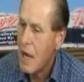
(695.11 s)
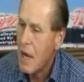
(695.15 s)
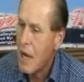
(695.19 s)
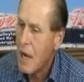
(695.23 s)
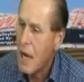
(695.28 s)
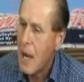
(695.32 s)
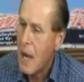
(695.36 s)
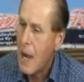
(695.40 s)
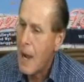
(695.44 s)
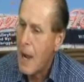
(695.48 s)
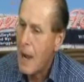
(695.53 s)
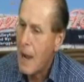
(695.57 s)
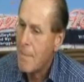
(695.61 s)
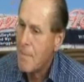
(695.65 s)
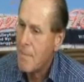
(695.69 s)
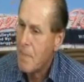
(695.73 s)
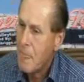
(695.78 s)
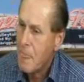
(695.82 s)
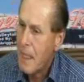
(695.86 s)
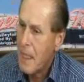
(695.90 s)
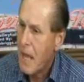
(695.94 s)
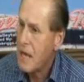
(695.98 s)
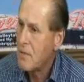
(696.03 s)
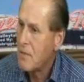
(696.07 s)

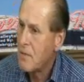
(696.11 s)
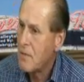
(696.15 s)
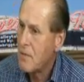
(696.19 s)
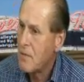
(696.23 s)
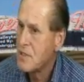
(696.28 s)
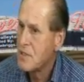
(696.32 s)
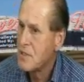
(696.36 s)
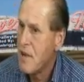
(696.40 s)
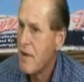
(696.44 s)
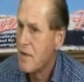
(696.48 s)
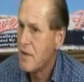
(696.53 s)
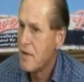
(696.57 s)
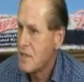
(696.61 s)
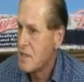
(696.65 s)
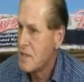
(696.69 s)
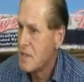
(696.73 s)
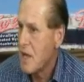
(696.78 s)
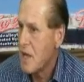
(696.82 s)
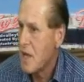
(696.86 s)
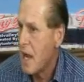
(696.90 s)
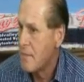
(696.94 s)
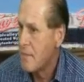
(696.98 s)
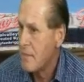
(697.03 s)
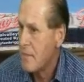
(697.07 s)
And it was never
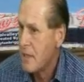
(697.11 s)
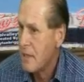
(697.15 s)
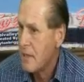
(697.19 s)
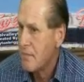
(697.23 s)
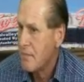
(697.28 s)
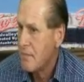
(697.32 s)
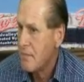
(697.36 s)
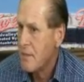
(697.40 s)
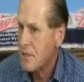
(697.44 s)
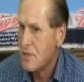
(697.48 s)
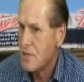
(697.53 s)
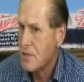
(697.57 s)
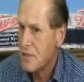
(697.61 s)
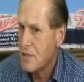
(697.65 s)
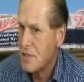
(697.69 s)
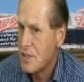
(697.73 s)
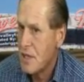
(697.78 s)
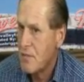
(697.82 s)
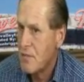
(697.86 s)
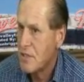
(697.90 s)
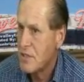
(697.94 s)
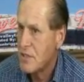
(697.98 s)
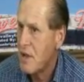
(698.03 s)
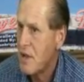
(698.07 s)
designed, Measure
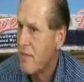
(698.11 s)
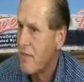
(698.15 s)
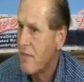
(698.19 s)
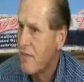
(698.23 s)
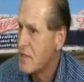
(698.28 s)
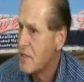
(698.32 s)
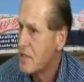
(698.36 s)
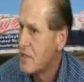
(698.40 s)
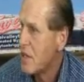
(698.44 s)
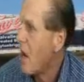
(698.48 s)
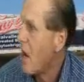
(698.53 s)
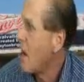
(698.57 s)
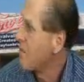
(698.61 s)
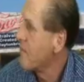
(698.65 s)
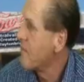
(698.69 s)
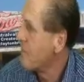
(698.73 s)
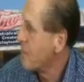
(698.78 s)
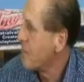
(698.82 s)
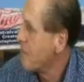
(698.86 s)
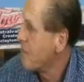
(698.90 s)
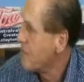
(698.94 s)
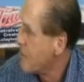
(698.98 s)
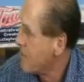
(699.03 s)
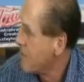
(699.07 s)
C was never designed
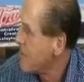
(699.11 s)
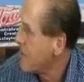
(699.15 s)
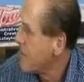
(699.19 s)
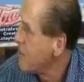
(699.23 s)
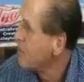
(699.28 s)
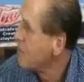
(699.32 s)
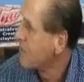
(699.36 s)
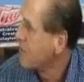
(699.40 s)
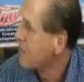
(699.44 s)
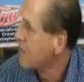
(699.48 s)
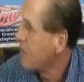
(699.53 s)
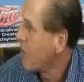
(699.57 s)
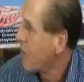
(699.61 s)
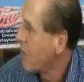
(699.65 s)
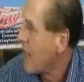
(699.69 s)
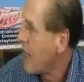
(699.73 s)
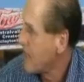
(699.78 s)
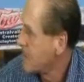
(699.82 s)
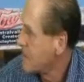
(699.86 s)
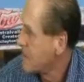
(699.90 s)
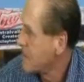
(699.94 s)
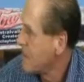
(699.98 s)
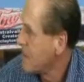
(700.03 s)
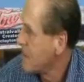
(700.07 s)
to be used for a
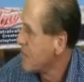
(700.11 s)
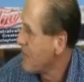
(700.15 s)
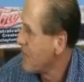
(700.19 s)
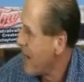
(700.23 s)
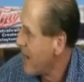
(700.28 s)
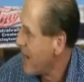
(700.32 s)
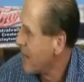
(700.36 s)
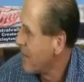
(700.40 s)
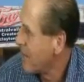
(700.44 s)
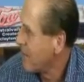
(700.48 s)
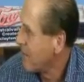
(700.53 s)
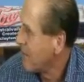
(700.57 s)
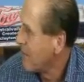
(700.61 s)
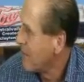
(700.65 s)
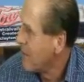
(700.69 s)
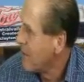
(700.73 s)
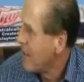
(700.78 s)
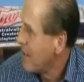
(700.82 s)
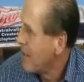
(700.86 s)
high-speed rail.